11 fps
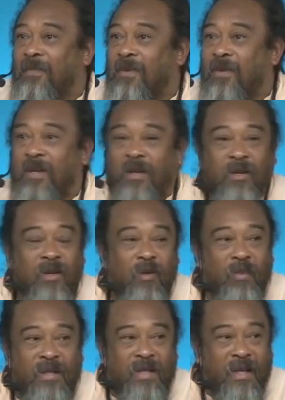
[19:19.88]
You cannot
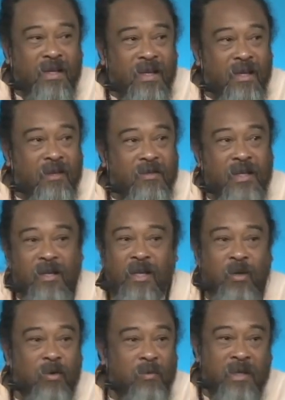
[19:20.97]
come with technique.
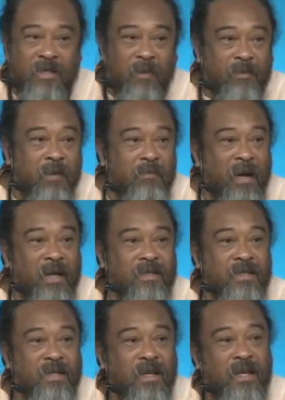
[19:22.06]
Technique will be something
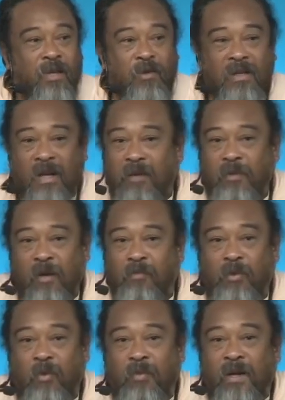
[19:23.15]
past. It will not be
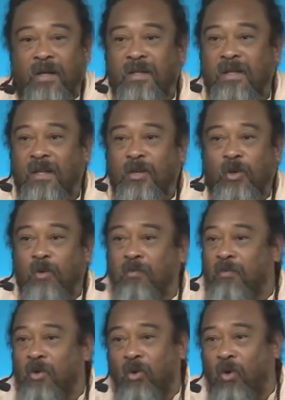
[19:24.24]
appropriate.
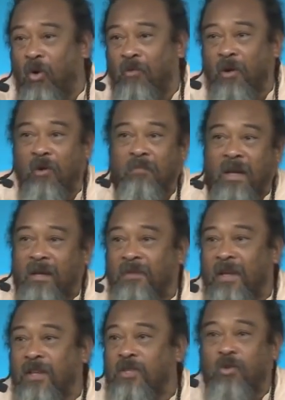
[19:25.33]
You'll overlook many
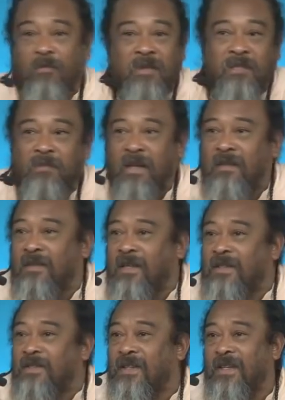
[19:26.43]
things. You'll miss many
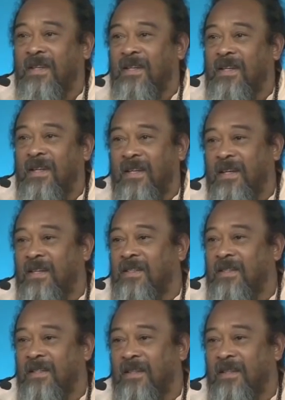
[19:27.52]
things like that.